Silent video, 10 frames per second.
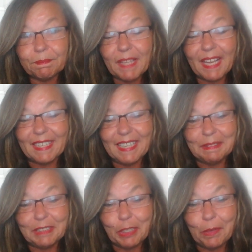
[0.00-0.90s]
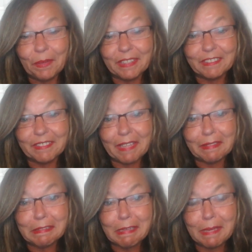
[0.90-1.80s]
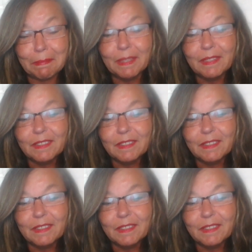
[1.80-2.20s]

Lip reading: I don't want to do that this time.